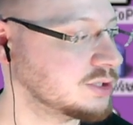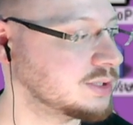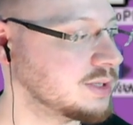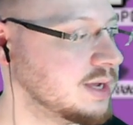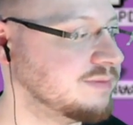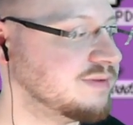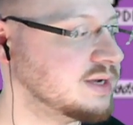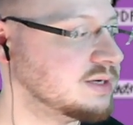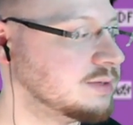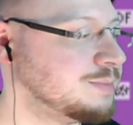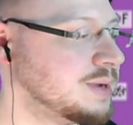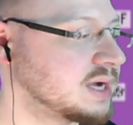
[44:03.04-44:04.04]
they
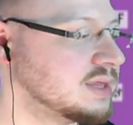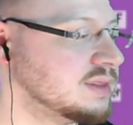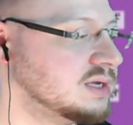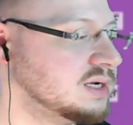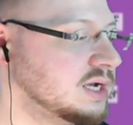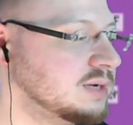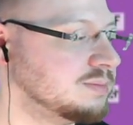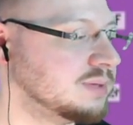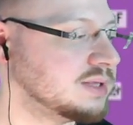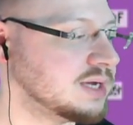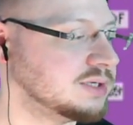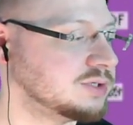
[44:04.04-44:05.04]
invented back in the day, but
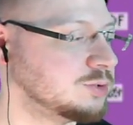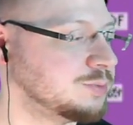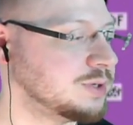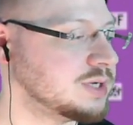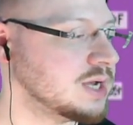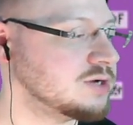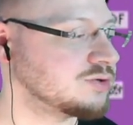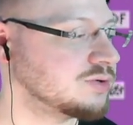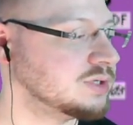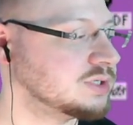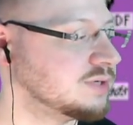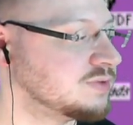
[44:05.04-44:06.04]
that is super
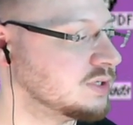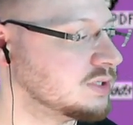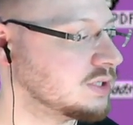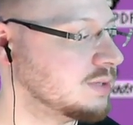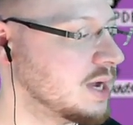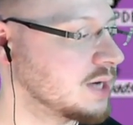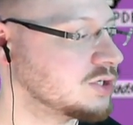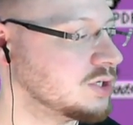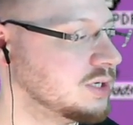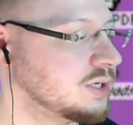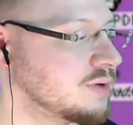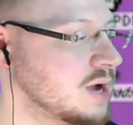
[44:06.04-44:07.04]
dangerous if system
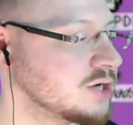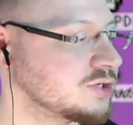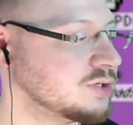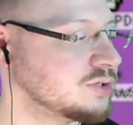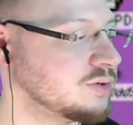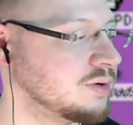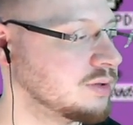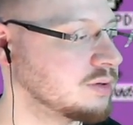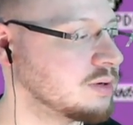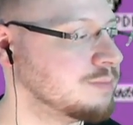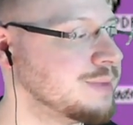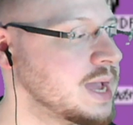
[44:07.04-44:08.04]
actually crashes during the
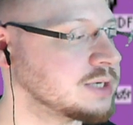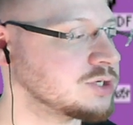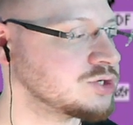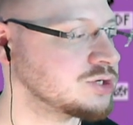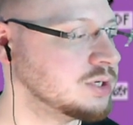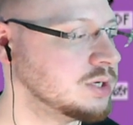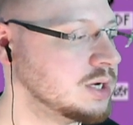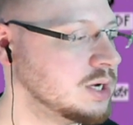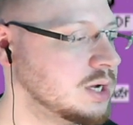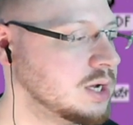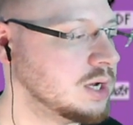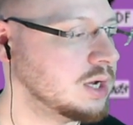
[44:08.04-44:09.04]
compaction,
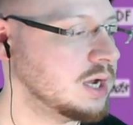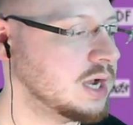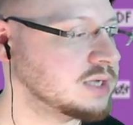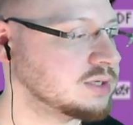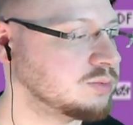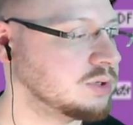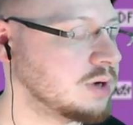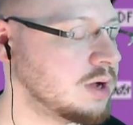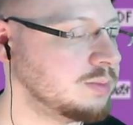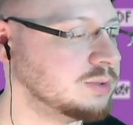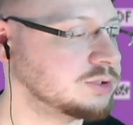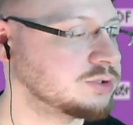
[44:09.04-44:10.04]
as it would
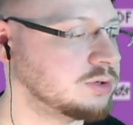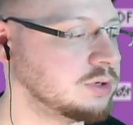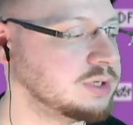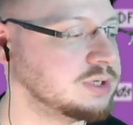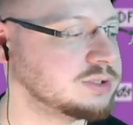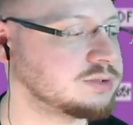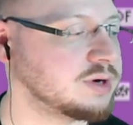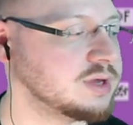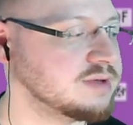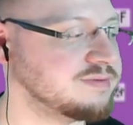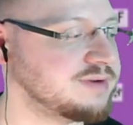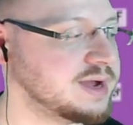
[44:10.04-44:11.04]
almost surely destroy
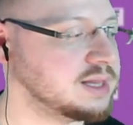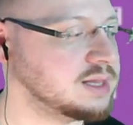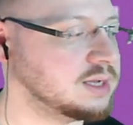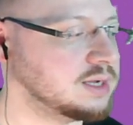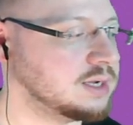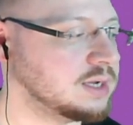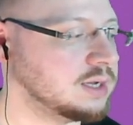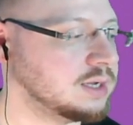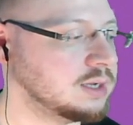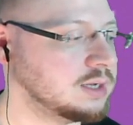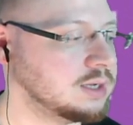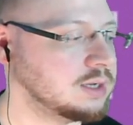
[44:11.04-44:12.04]
the file.
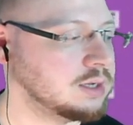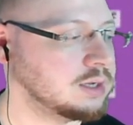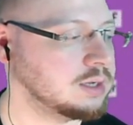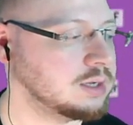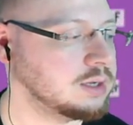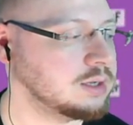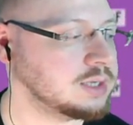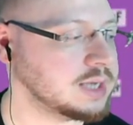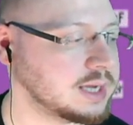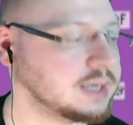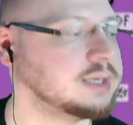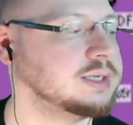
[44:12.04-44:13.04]

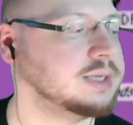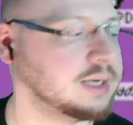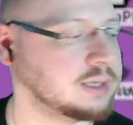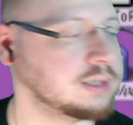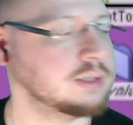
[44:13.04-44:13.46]
Yeah.